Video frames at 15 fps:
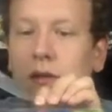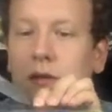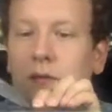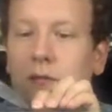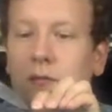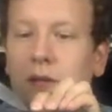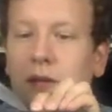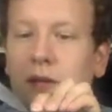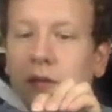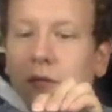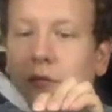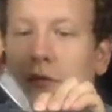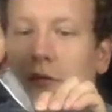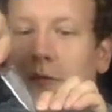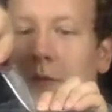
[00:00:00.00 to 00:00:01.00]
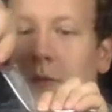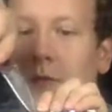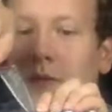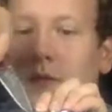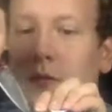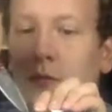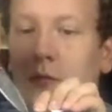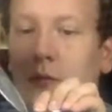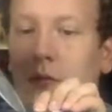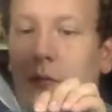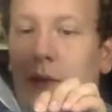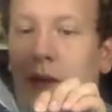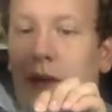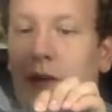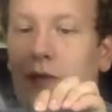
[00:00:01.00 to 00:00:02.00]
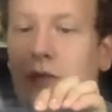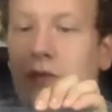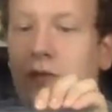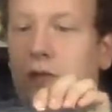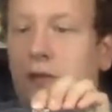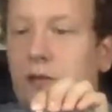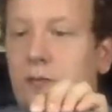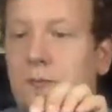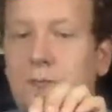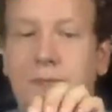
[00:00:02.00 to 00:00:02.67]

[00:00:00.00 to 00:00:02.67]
I wonder if maybe this one was repackaged too.